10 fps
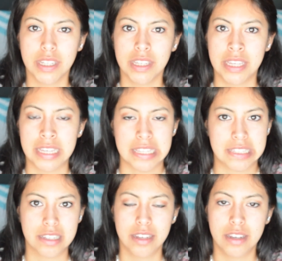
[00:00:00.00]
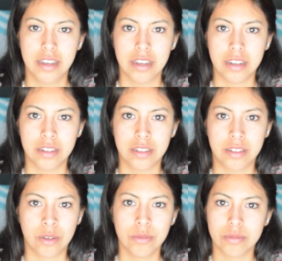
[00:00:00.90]
is
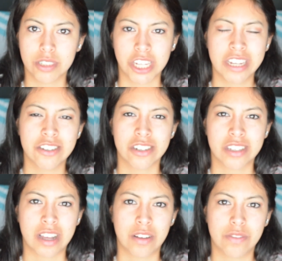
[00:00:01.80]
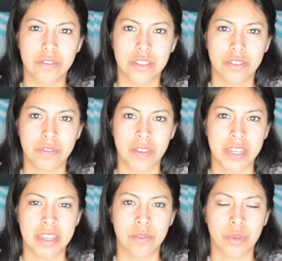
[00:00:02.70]
don't change yourself to
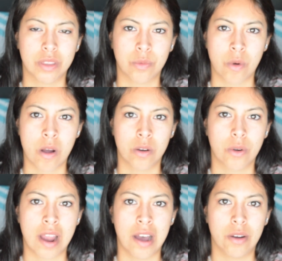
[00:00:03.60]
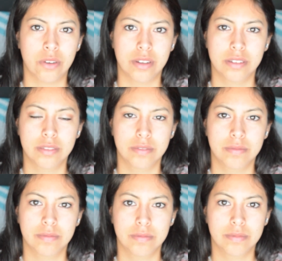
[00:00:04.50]
fit in with the wrong crowd.
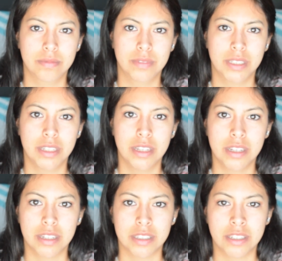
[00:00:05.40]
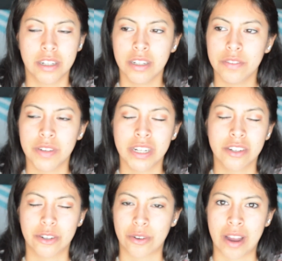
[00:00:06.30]
Because you're gonna find
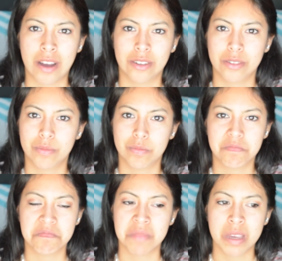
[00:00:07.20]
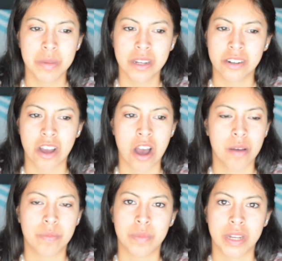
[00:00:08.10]
your crowd. Maybe you're
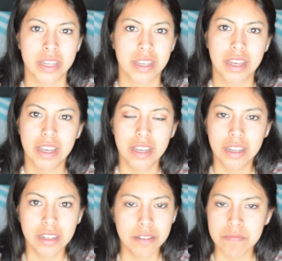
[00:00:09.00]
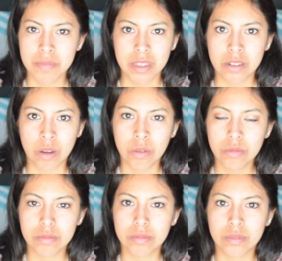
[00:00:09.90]
not, but
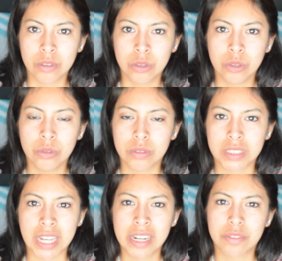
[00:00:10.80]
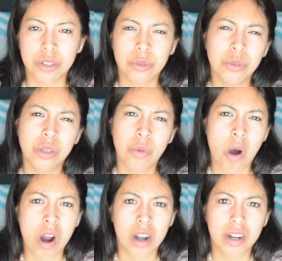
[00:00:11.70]
don't lose sight of who you
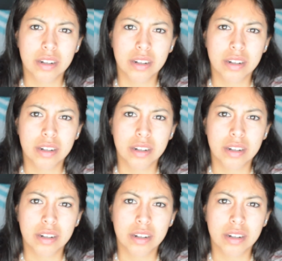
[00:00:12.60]
are